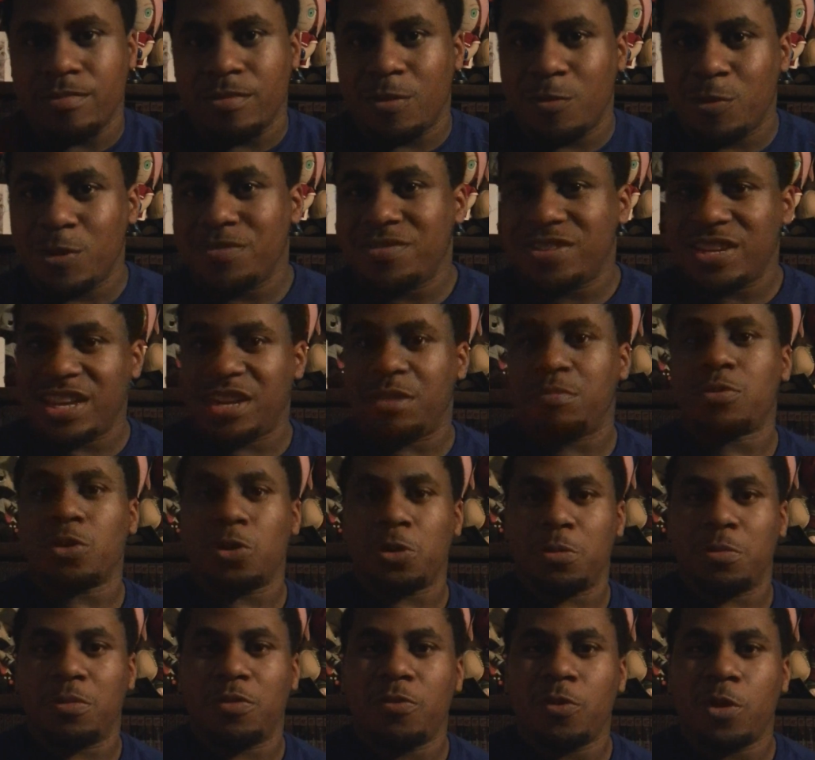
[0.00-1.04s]
We've seen it
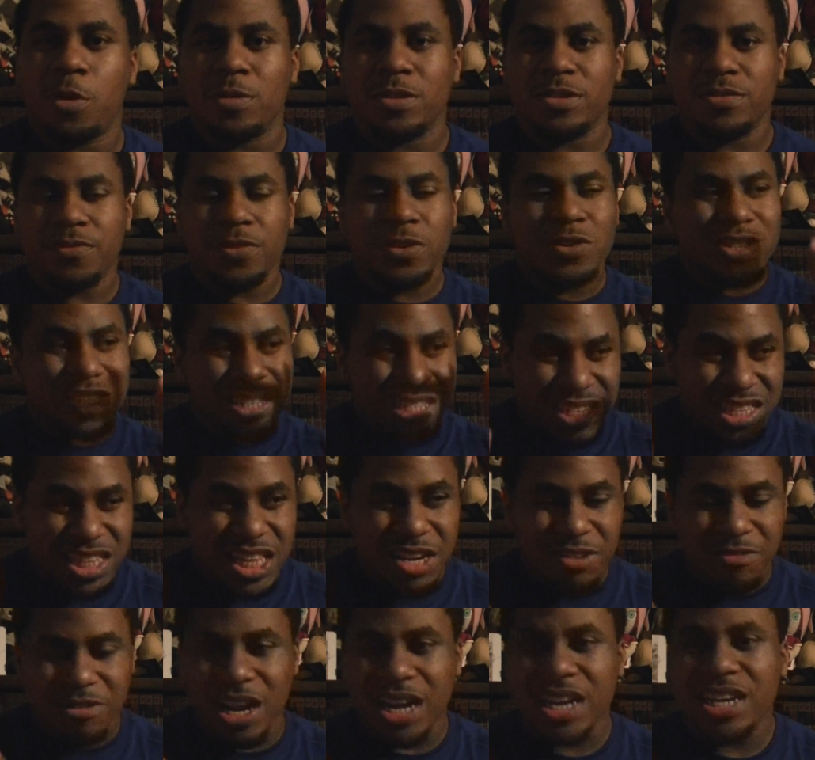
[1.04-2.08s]
broken before, but the fusion is
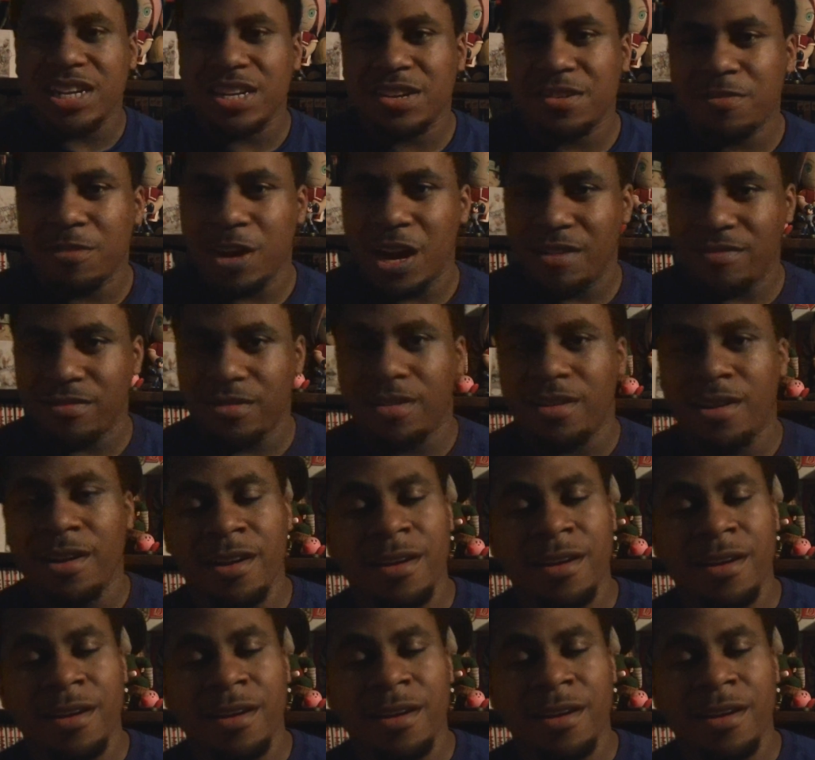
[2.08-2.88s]
theoretically forever.